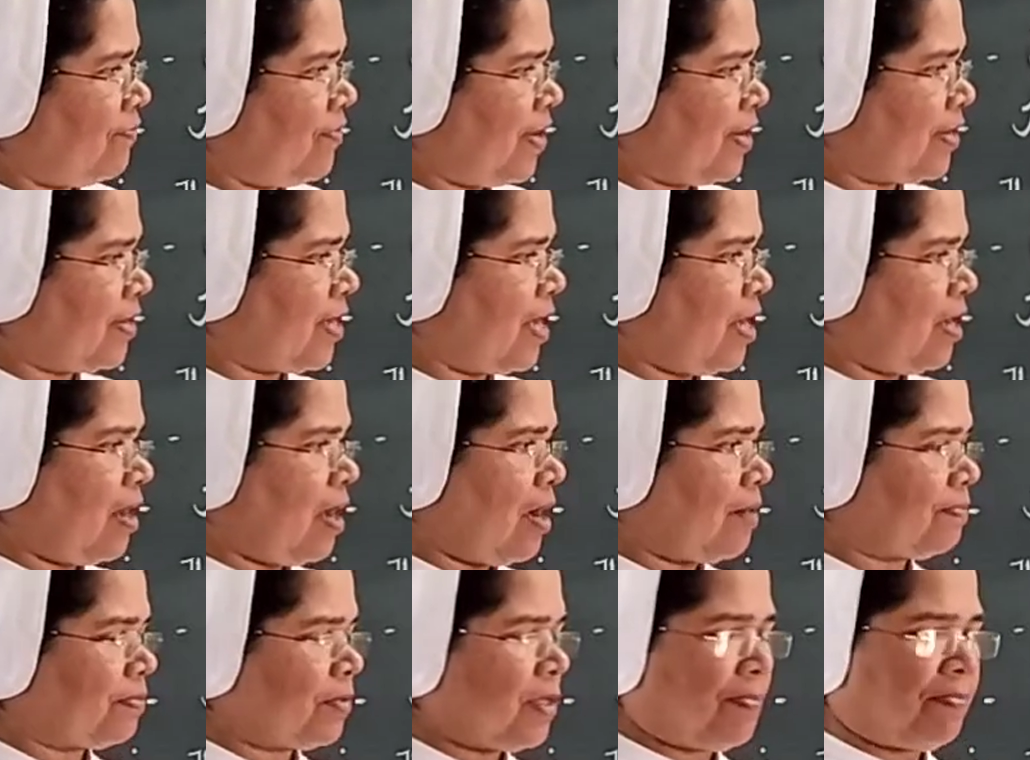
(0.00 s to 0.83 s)
fertile
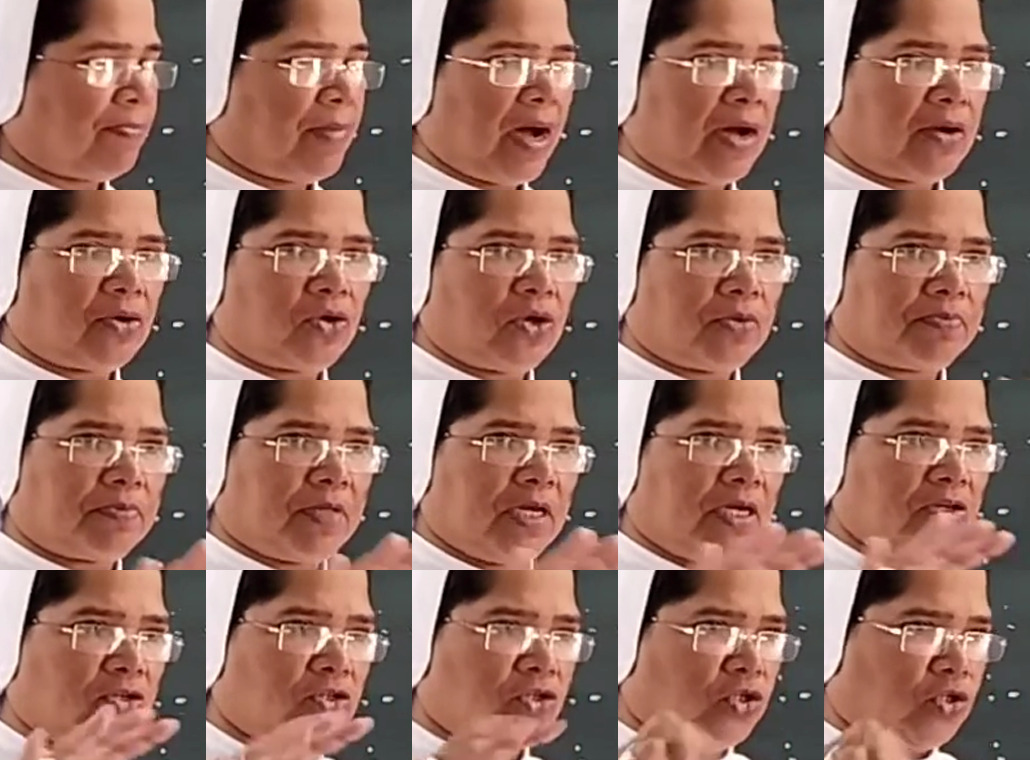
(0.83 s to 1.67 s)
at the part of
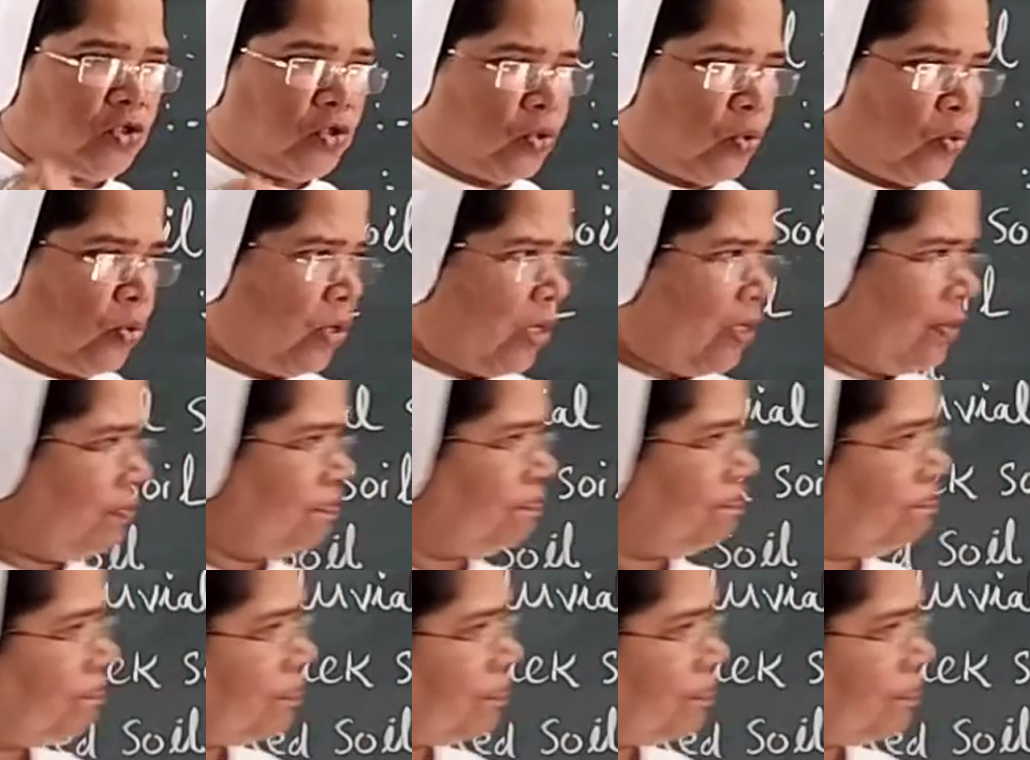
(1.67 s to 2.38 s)
the soil.